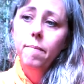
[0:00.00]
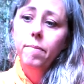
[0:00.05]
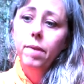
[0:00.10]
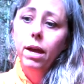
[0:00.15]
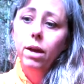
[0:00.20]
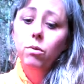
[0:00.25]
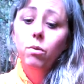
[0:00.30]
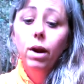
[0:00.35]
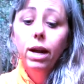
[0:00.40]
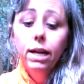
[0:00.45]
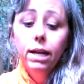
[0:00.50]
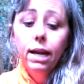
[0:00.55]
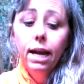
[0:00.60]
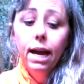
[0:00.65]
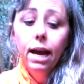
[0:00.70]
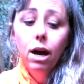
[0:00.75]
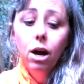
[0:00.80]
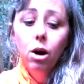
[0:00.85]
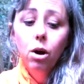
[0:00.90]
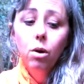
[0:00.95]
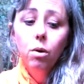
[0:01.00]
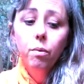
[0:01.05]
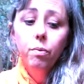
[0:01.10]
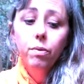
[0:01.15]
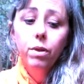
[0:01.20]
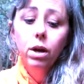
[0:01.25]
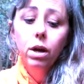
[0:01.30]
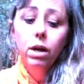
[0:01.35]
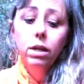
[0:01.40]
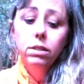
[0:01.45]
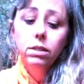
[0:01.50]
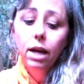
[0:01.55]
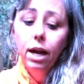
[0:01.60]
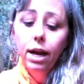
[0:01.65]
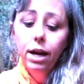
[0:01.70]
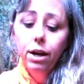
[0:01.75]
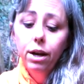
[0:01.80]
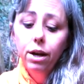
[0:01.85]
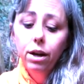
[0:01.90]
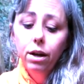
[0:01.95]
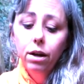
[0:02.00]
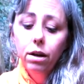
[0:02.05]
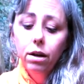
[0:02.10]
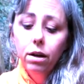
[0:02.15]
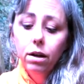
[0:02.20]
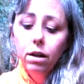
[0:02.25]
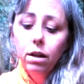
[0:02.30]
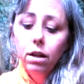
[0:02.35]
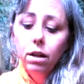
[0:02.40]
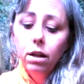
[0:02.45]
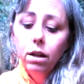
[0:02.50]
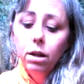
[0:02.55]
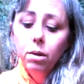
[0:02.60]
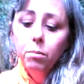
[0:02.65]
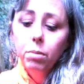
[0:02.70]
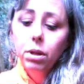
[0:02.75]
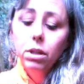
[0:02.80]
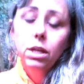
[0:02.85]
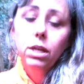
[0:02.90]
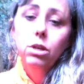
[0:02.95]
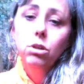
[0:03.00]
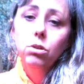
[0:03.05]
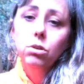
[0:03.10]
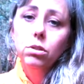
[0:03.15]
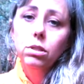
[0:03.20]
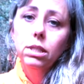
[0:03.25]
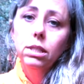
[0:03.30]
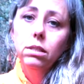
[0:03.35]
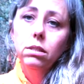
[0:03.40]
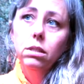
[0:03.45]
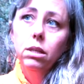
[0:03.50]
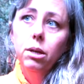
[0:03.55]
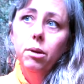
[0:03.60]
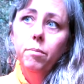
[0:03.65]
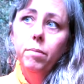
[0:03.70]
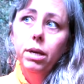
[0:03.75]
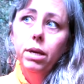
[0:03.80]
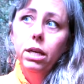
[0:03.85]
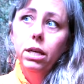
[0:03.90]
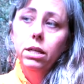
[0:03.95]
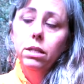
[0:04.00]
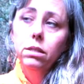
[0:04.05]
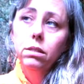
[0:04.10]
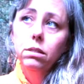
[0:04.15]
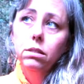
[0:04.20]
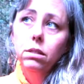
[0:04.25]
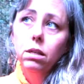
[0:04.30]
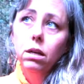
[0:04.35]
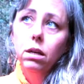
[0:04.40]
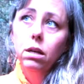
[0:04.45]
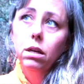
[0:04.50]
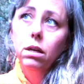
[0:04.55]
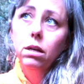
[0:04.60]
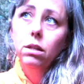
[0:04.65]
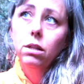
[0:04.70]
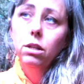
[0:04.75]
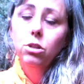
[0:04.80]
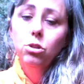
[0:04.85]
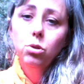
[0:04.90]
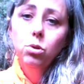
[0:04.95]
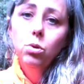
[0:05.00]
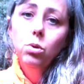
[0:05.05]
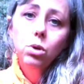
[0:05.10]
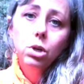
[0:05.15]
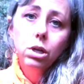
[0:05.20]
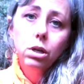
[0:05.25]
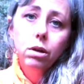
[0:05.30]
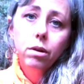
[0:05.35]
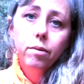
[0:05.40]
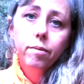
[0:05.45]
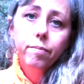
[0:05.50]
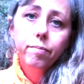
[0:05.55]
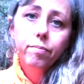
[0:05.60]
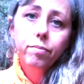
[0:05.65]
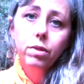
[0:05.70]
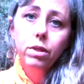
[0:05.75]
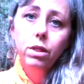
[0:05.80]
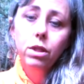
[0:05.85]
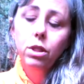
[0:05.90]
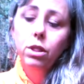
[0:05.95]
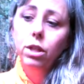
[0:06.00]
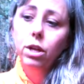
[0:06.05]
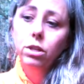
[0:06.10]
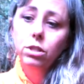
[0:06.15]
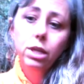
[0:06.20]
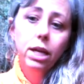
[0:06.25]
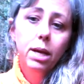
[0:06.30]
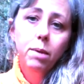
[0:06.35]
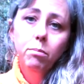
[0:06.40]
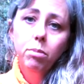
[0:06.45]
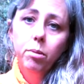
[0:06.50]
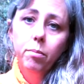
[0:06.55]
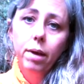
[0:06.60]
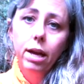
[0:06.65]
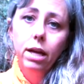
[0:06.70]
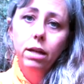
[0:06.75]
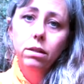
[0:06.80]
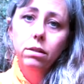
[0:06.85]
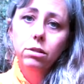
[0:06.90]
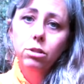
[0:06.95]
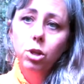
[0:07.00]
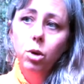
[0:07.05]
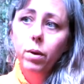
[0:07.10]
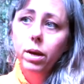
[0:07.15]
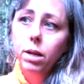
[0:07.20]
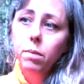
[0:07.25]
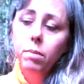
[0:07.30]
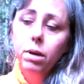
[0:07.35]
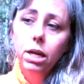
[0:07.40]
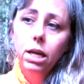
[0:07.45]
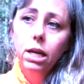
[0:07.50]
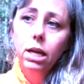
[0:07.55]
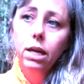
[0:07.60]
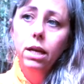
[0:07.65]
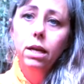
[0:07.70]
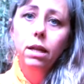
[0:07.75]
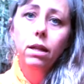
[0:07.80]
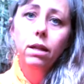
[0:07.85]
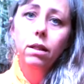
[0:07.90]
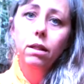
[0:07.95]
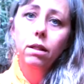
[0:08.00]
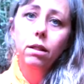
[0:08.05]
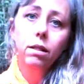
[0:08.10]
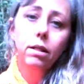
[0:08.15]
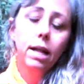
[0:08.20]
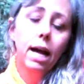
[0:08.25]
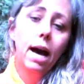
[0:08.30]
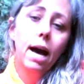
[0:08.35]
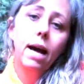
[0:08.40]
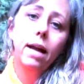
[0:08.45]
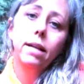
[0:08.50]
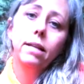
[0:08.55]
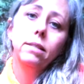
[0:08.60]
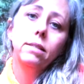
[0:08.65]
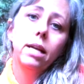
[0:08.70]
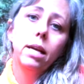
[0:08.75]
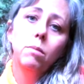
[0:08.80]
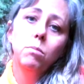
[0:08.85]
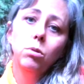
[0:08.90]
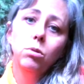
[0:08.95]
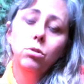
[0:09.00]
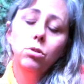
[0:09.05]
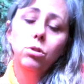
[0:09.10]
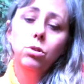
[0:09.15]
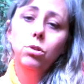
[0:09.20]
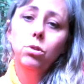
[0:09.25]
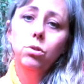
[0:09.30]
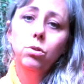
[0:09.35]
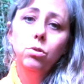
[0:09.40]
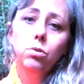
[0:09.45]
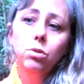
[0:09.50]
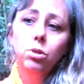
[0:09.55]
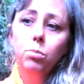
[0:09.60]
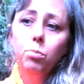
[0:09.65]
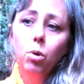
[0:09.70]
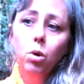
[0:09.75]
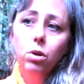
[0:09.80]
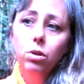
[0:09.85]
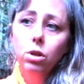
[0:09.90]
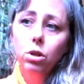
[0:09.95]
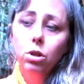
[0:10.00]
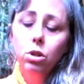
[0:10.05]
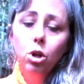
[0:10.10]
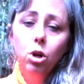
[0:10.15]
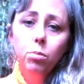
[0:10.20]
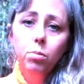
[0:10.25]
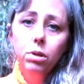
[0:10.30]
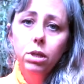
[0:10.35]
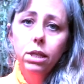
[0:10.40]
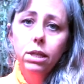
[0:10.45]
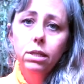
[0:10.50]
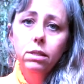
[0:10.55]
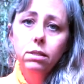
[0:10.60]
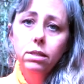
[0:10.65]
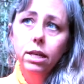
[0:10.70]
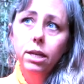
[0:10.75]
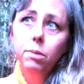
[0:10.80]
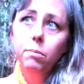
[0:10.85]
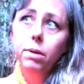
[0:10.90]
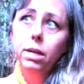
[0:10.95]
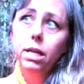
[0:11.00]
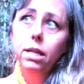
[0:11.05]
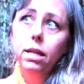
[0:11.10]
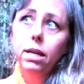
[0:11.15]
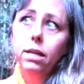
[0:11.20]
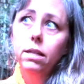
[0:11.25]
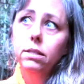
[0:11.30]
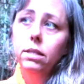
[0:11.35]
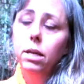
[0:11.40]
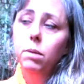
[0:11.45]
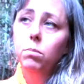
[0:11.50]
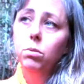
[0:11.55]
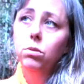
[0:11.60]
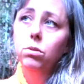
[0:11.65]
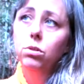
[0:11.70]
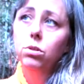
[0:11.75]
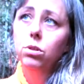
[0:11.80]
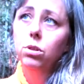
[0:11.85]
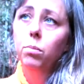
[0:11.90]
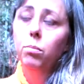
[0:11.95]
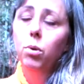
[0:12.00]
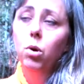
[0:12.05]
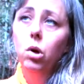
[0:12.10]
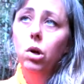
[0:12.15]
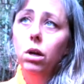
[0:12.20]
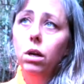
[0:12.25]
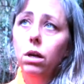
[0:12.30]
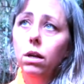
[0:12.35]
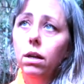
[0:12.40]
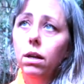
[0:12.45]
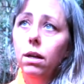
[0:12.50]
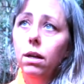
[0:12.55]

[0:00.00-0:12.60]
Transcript: And right now, the entire political system is the tool to implement. So anybody that is able to support the globalists, anybody that is able to support